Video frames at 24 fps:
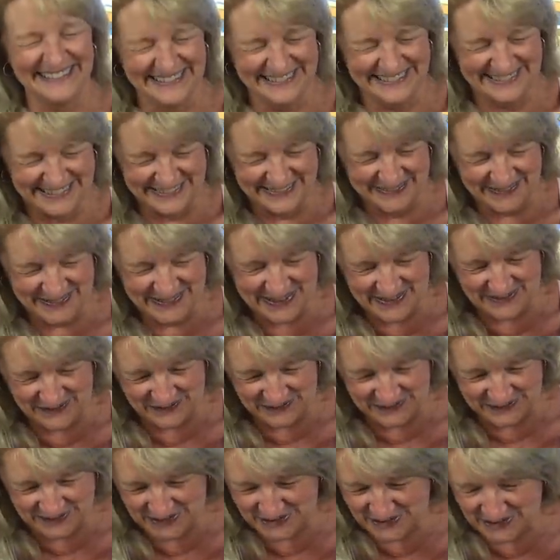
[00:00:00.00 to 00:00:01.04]
It was
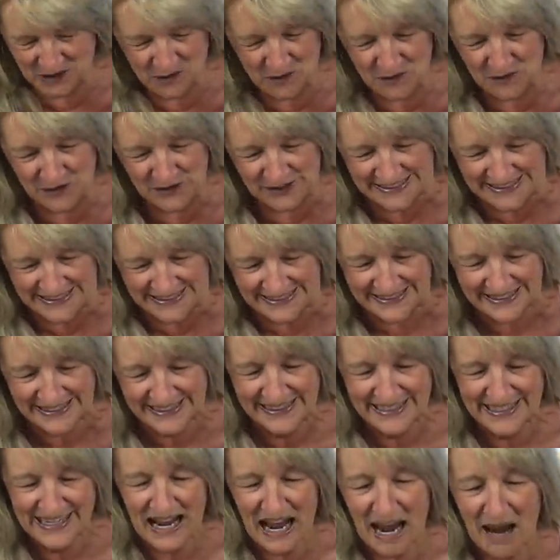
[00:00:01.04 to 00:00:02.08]
so funny.
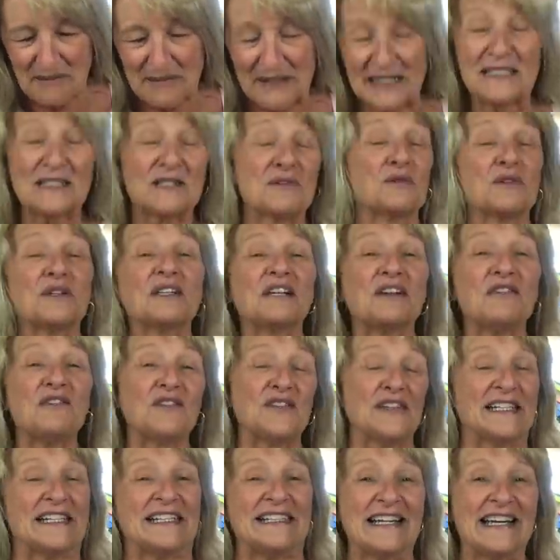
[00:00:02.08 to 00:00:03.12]
I mean, it's really
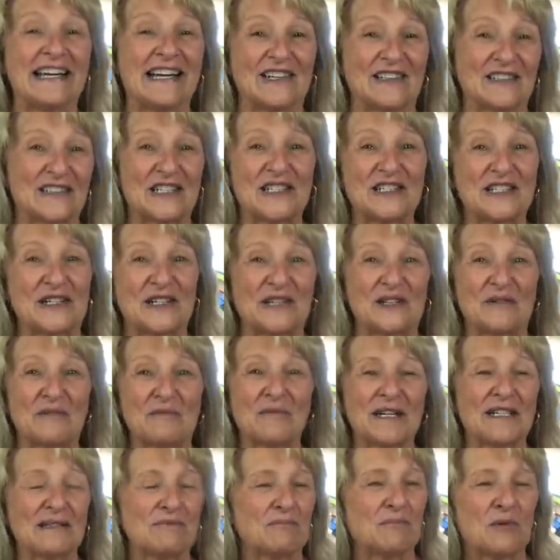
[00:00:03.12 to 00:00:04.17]
funny now too,
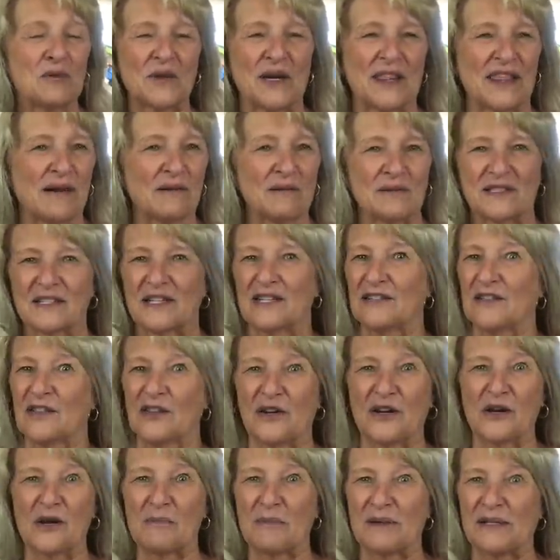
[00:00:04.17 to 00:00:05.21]
but boy, that was good
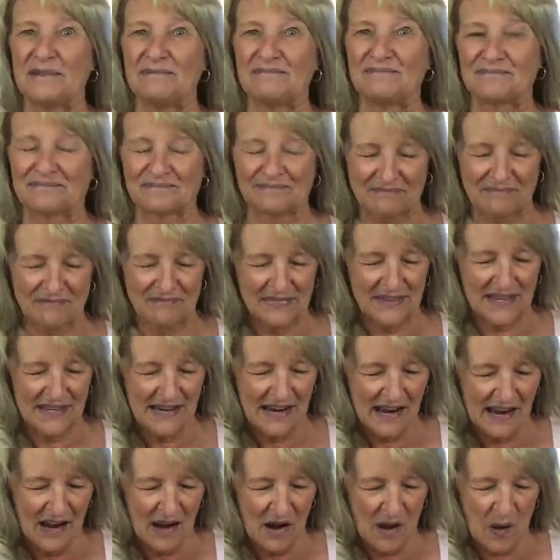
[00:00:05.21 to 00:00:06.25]
therapy.
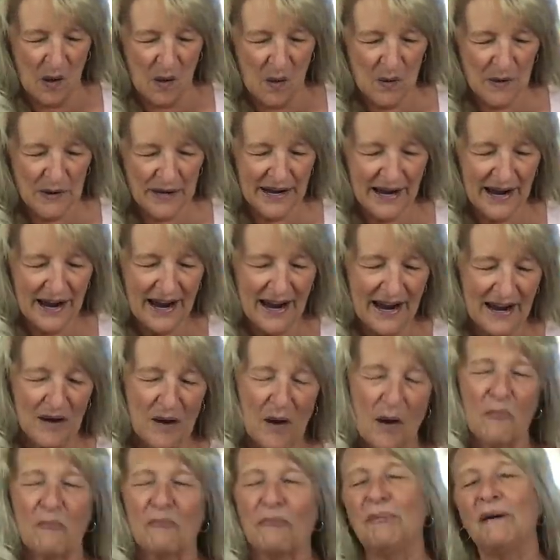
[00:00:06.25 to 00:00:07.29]
Okay,
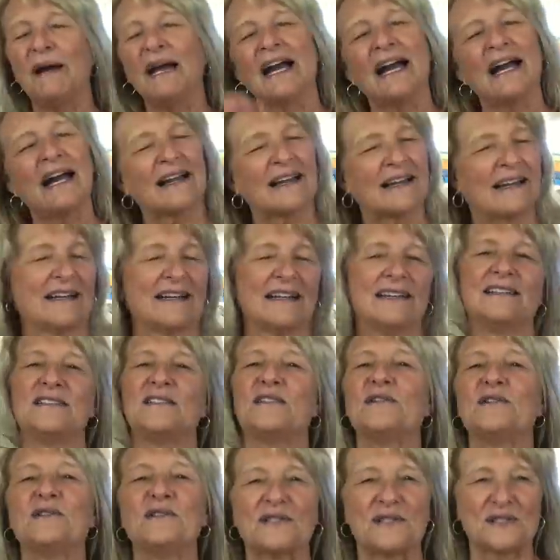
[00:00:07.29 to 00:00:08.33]
back
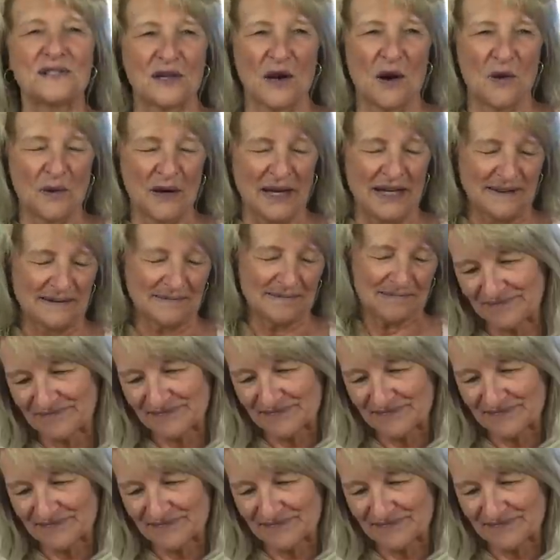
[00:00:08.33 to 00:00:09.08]
to the sewing.